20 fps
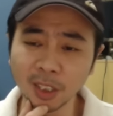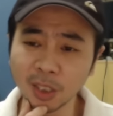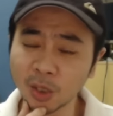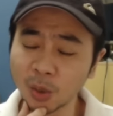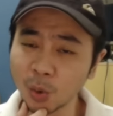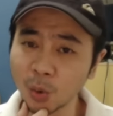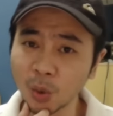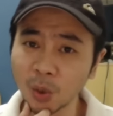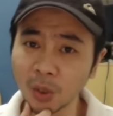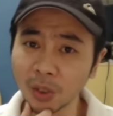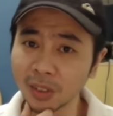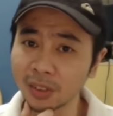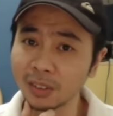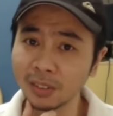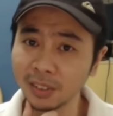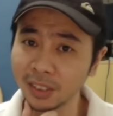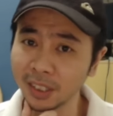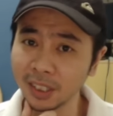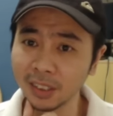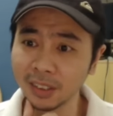2 or
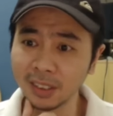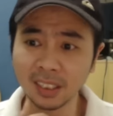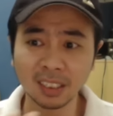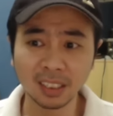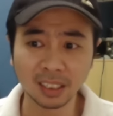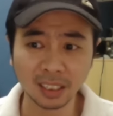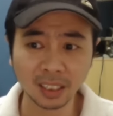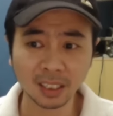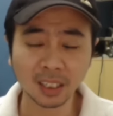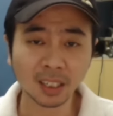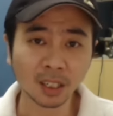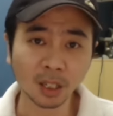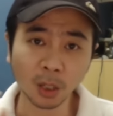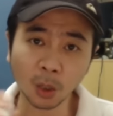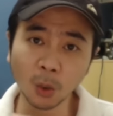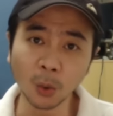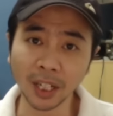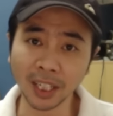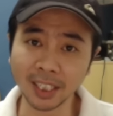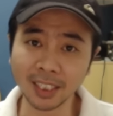3
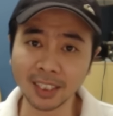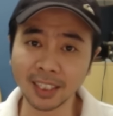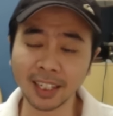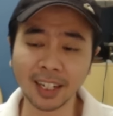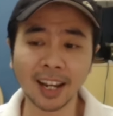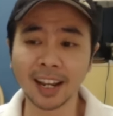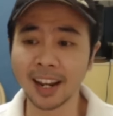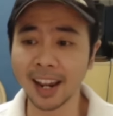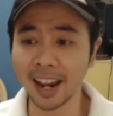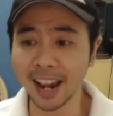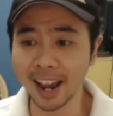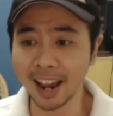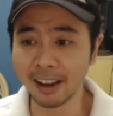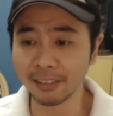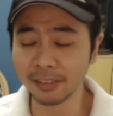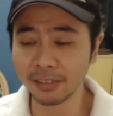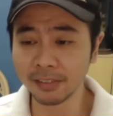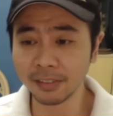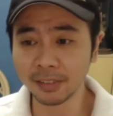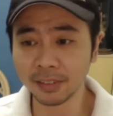Quaids that I
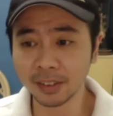have.